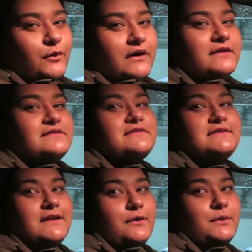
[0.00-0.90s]
was
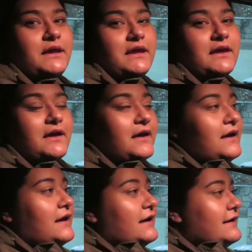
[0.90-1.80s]
snowing
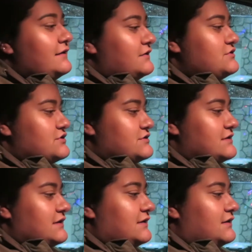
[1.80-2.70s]
here in
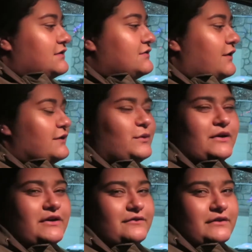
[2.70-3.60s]
Jersey, so that's why I
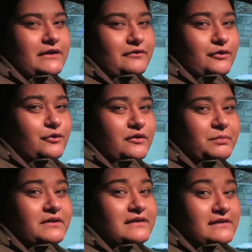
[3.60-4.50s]
couldn't really record,
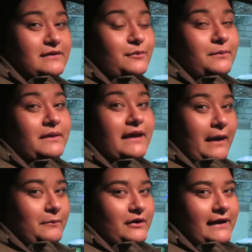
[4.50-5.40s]
because I didn't want my
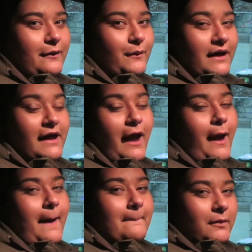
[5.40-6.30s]
camera to get wet.
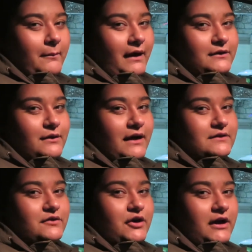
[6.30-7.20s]
But mind you
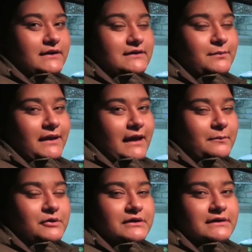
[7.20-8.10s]
guys, regardless, my
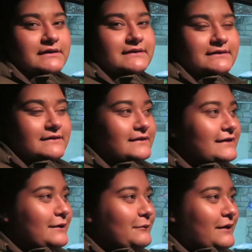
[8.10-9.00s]
camera did
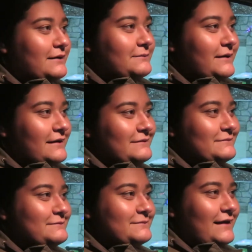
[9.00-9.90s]
get wet, and
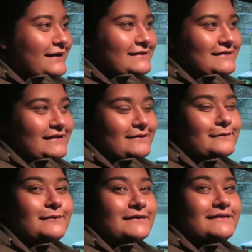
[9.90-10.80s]
Daddy's like,
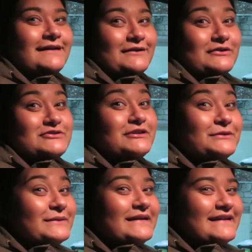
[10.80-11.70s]
what the hell is she
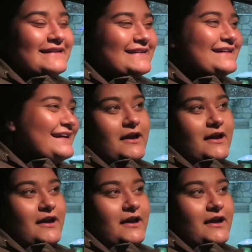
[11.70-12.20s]
doing?